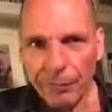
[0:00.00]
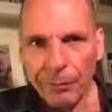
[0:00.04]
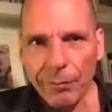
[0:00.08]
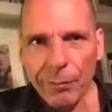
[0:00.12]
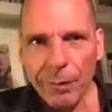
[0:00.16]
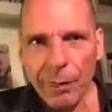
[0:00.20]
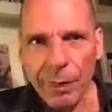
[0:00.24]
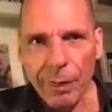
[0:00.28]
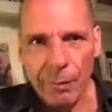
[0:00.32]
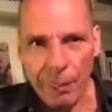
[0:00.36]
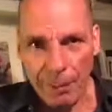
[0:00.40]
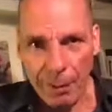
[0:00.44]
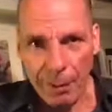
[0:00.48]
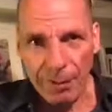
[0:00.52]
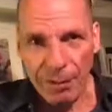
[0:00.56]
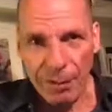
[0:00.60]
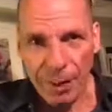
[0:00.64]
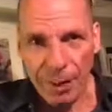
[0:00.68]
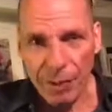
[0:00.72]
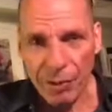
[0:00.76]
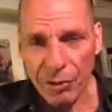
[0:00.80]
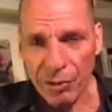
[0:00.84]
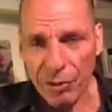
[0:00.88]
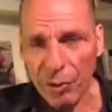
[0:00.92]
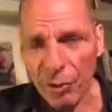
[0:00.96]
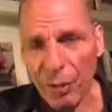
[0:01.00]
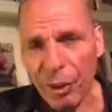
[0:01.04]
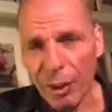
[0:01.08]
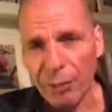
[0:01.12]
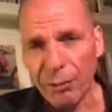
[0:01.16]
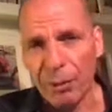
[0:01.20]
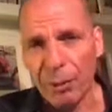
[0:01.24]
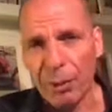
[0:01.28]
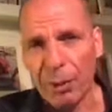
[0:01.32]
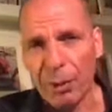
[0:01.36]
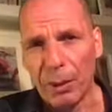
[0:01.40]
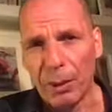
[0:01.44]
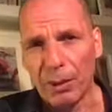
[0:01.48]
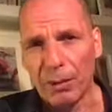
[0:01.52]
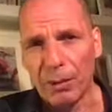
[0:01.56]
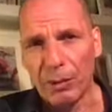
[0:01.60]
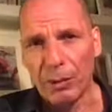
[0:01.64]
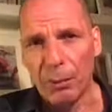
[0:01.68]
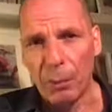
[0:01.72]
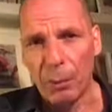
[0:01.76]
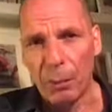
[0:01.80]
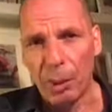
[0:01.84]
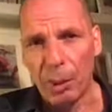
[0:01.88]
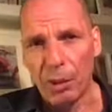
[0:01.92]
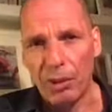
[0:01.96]
the privileged, if you want,
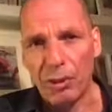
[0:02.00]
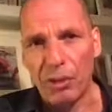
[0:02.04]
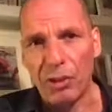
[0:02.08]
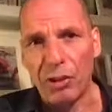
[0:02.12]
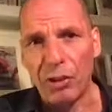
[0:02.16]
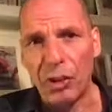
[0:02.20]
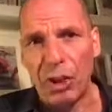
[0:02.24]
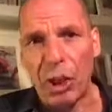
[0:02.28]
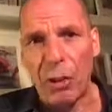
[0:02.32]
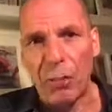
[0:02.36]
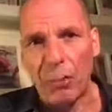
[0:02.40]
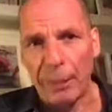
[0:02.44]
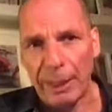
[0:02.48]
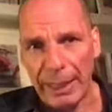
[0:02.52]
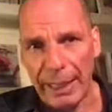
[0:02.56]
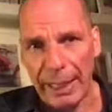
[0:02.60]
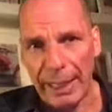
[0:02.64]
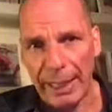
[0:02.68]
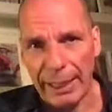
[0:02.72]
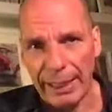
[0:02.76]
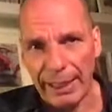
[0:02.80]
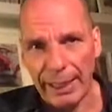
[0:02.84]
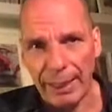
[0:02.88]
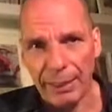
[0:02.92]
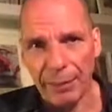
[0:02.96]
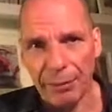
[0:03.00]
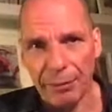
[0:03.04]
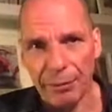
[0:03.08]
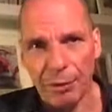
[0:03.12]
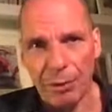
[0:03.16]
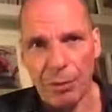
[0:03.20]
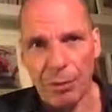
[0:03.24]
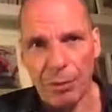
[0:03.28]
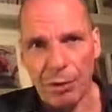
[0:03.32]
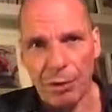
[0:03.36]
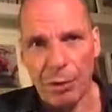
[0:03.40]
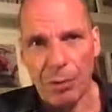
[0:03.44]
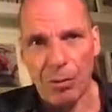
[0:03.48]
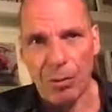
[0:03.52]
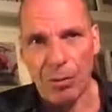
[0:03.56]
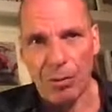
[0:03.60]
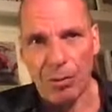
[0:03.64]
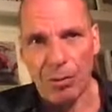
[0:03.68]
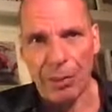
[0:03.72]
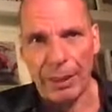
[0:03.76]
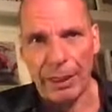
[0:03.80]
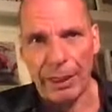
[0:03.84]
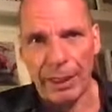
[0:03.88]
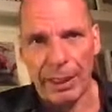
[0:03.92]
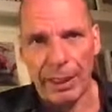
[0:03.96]
which dominated for so
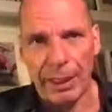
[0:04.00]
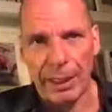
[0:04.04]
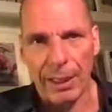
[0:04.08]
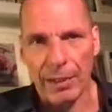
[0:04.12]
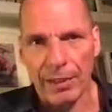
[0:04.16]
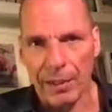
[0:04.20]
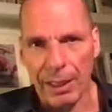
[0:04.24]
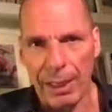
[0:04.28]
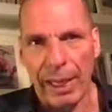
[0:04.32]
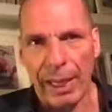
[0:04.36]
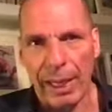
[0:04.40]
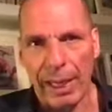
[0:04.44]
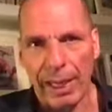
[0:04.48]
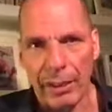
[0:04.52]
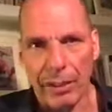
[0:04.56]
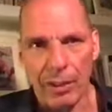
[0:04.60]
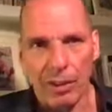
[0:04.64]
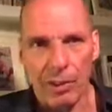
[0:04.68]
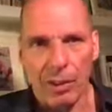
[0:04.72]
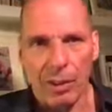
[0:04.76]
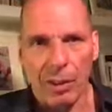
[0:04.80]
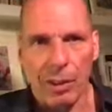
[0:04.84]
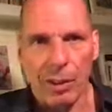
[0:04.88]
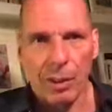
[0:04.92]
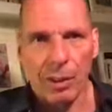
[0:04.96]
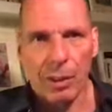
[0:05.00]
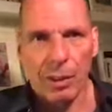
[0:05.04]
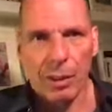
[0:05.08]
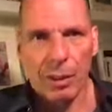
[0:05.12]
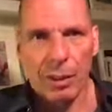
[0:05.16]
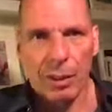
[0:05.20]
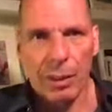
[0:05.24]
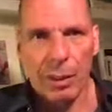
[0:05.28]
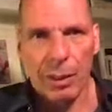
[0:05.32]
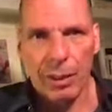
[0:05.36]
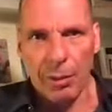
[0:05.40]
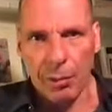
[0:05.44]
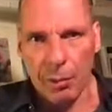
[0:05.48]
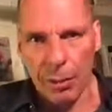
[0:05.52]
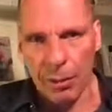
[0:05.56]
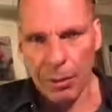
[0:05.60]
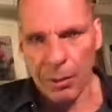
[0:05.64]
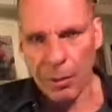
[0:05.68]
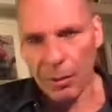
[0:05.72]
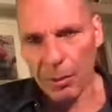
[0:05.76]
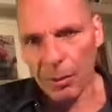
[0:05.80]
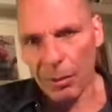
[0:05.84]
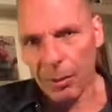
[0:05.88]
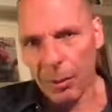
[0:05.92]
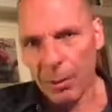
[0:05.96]
many years, decades, in the
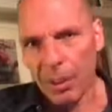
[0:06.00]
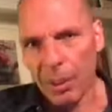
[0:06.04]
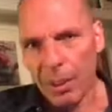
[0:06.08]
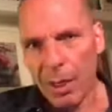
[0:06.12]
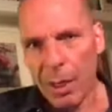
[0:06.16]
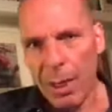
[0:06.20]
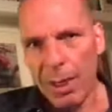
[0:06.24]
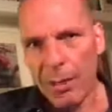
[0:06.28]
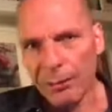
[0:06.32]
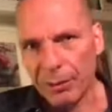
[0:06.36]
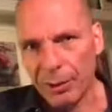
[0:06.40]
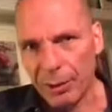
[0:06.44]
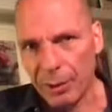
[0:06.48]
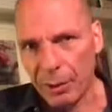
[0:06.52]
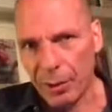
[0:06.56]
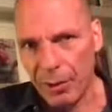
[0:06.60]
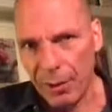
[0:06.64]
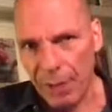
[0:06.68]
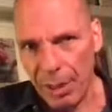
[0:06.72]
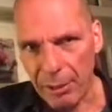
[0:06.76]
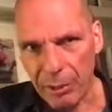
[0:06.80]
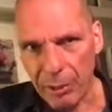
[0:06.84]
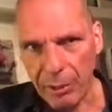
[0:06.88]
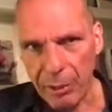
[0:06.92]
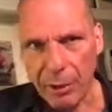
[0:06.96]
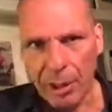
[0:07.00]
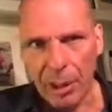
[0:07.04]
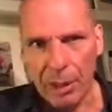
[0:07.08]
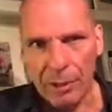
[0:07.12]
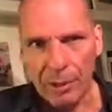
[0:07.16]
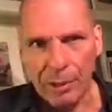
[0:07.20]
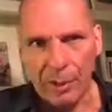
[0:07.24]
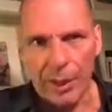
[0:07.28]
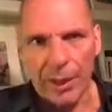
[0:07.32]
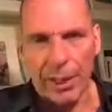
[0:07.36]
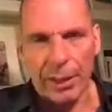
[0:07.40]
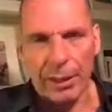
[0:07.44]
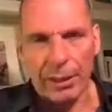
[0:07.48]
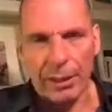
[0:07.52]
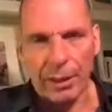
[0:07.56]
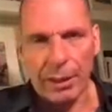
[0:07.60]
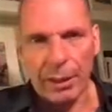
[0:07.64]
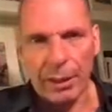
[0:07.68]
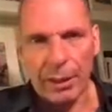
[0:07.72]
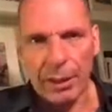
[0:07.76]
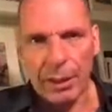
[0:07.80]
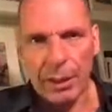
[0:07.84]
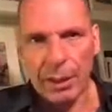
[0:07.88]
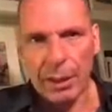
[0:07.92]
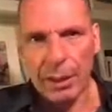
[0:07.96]
West after Thatcher and Reagan.
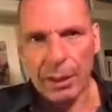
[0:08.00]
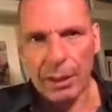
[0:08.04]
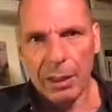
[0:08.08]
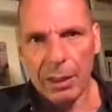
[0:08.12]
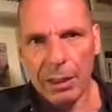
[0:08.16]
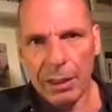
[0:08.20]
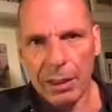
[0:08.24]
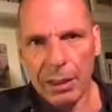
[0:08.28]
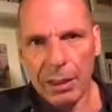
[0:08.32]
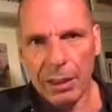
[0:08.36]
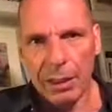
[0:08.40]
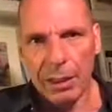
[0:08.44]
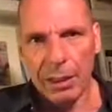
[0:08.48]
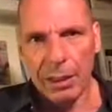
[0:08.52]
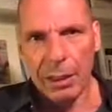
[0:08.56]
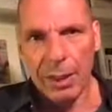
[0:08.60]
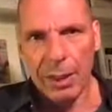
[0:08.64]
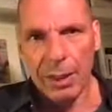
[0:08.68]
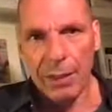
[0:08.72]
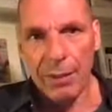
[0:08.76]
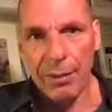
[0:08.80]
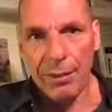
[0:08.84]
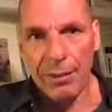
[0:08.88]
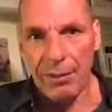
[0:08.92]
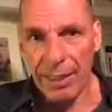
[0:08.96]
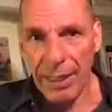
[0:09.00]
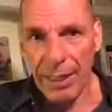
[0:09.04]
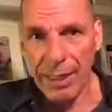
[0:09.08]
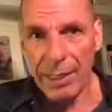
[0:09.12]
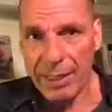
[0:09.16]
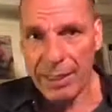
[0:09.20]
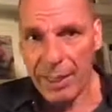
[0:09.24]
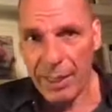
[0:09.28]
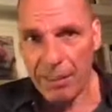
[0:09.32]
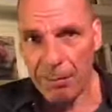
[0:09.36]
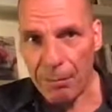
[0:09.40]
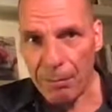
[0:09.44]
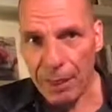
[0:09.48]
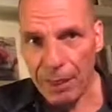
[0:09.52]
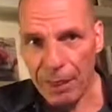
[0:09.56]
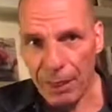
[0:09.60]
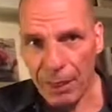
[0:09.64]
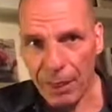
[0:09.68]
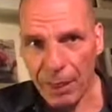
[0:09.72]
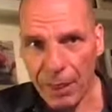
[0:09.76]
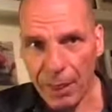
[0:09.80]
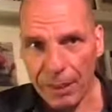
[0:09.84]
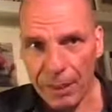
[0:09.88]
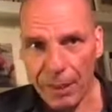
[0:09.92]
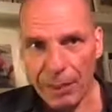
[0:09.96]
The very same
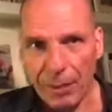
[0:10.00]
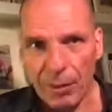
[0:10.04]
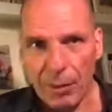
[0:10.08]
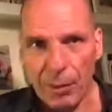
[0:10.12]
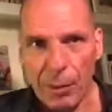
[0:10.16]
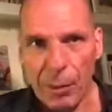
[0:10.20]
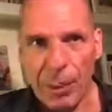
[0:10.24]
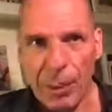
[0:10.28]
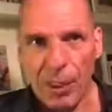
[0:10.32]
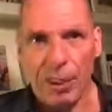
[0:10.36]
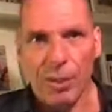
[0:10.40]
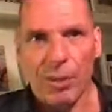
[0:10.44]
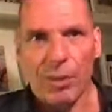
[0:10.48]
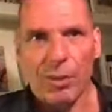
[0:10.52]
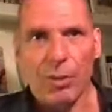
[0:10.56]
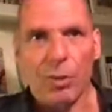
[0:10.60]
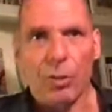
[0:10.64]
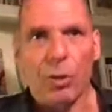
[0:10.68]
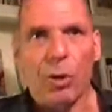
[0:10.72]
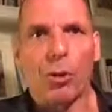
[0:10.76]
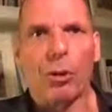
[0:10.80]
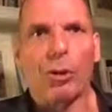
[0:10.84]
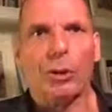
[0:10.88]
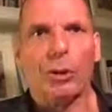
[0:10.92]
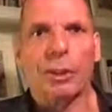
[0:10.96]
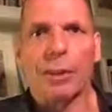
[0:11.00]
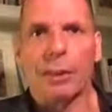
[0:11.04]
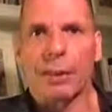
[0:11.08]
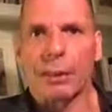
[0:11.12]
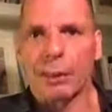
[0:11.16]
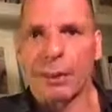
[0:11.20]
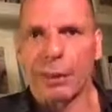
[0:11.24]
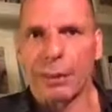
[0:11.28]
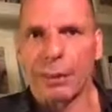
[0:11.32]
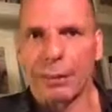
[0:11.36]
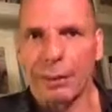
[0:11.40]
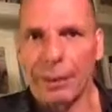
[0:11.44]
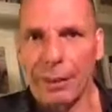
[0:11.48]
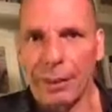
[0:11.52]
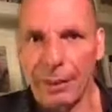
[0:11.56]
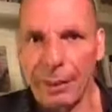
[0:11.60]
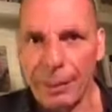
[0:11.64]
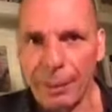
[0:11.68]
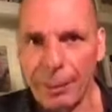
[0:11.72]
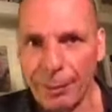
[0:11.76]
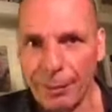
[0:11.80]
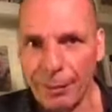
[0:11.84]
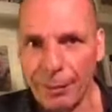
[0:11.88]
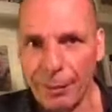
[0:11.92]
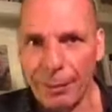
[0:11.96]
media that were extolling
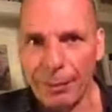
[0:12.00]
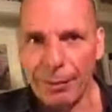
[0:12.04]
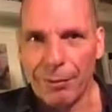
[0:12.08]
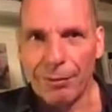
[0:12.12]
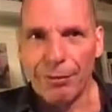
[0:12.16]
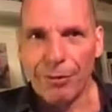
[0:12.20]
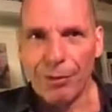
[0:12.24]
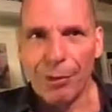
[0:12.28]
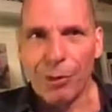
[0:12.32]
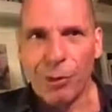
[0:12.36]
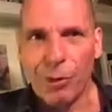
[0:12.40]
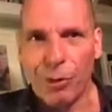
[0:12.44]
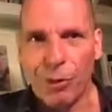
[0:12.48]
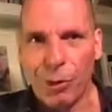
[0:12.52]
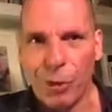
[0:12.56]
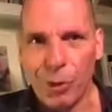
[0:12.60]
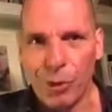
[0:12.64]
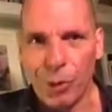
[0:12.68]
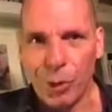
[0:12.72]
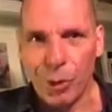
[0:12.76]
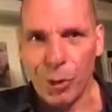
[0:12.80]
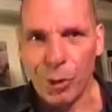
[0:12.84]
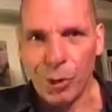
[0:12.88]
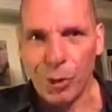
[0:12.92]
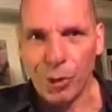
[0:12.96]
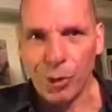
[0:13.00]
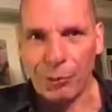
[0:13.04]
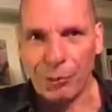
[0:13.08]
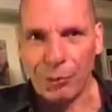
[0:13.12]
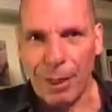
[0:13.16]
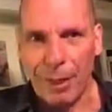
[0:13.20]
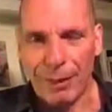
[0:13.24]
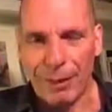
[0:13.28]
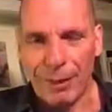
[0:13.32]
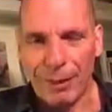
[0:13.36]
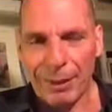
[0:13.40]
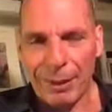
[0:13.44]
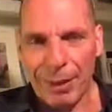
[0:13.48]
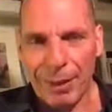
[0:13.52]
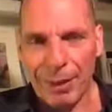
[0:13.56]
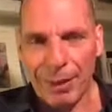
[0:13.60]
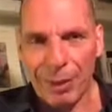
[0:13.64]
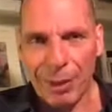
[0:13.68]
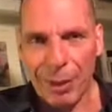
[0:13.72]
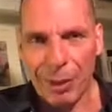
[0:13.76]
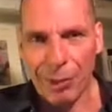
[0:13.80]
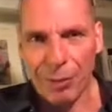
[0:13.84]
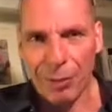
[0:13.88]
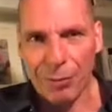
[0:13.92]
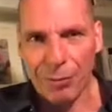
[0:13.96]
the virtues of
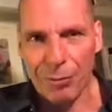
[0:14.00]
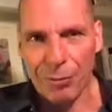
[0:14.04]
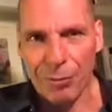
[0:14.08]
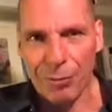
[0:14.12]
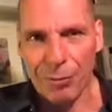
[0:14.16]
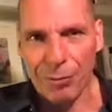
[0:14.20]
privatization of